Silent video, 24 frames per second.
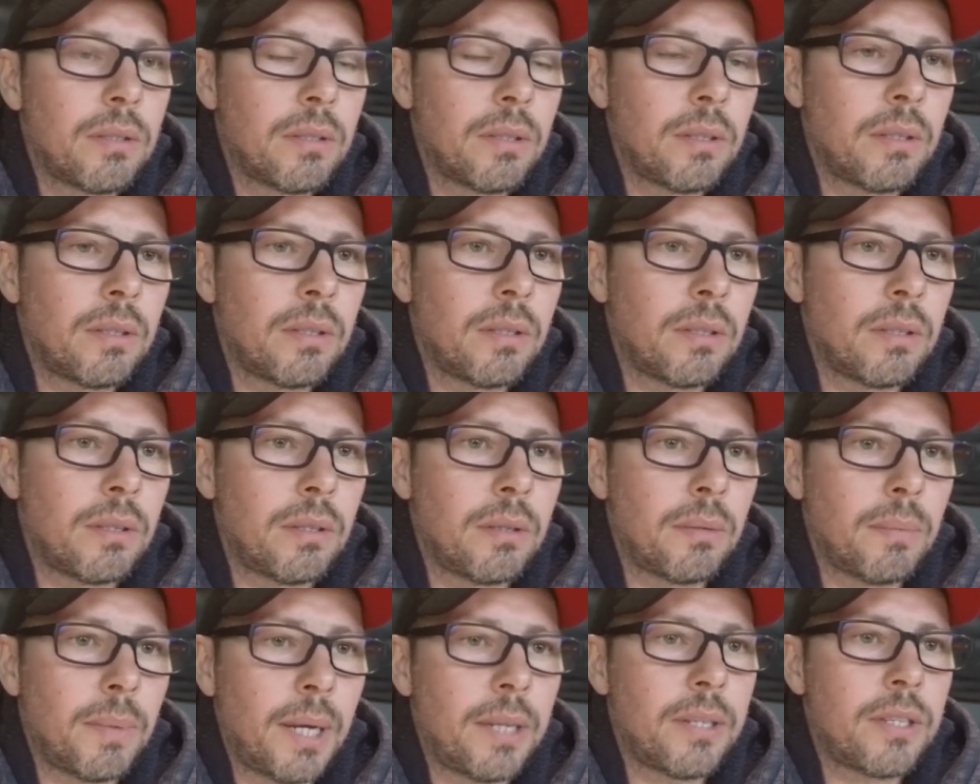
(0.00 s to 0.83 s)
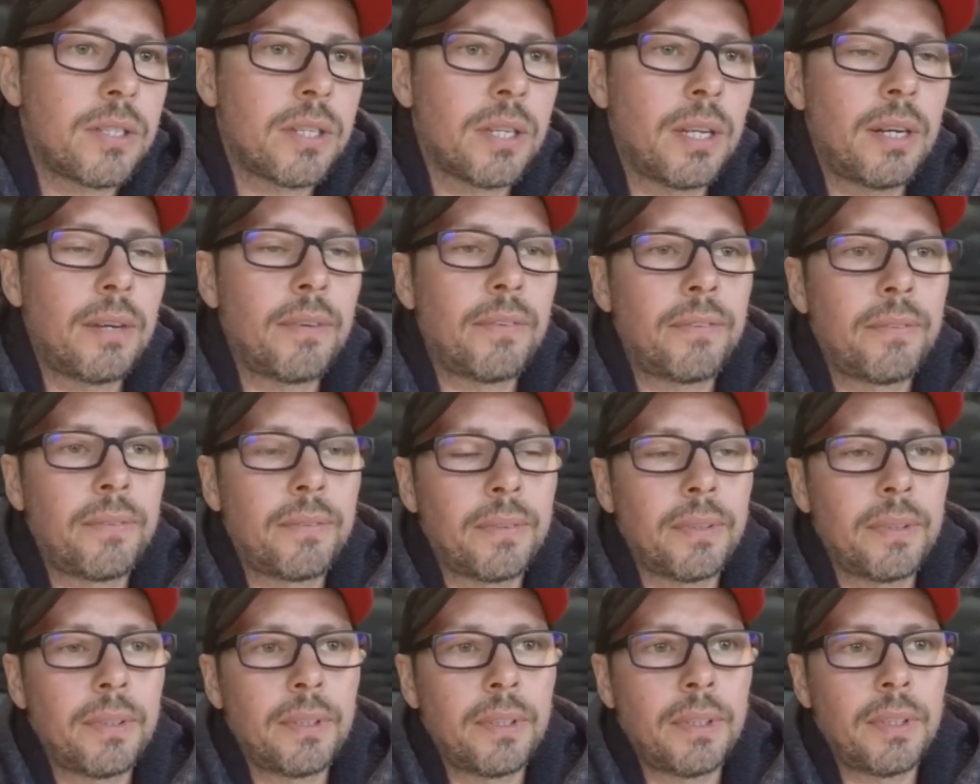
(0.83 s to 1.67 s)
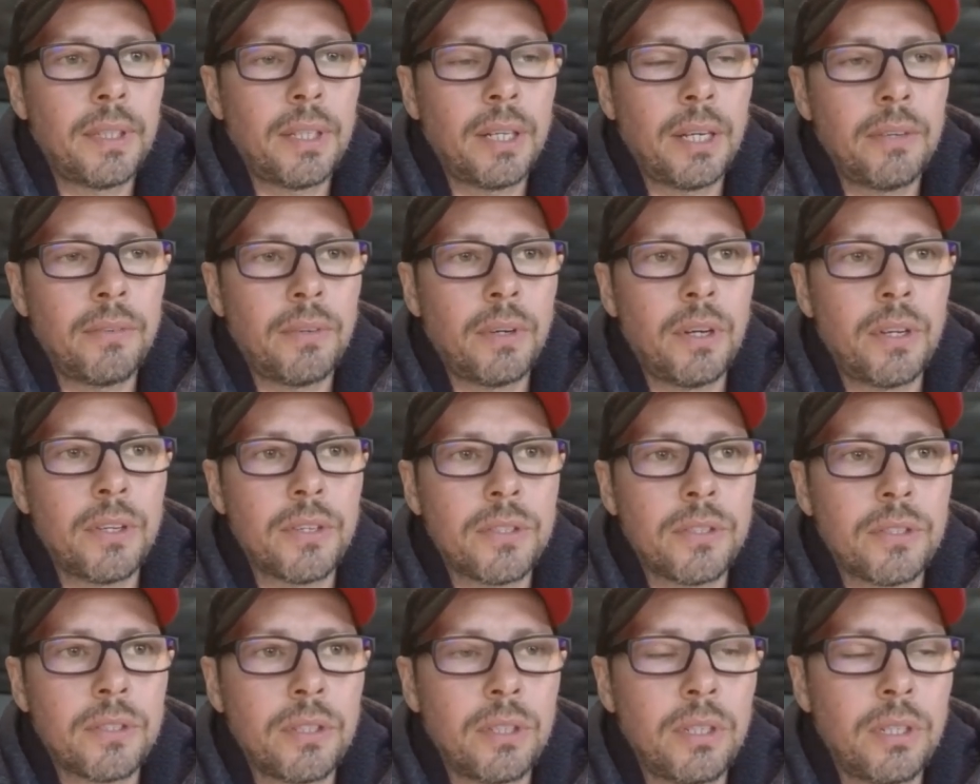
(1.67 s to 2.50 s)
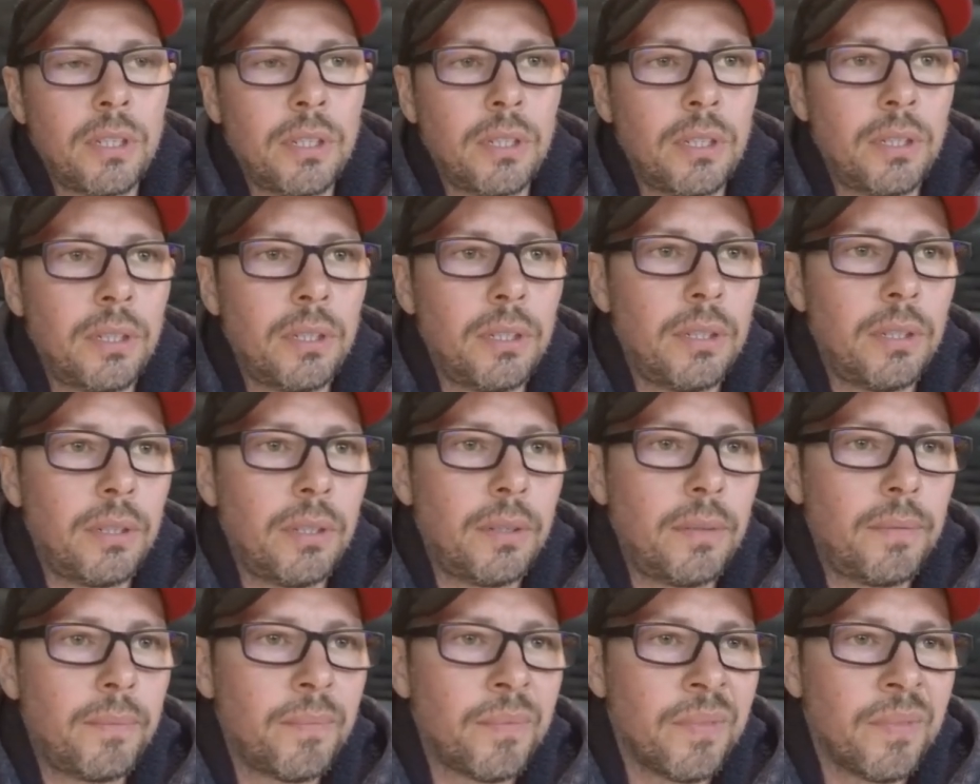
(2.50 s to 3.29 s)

Myself, I was in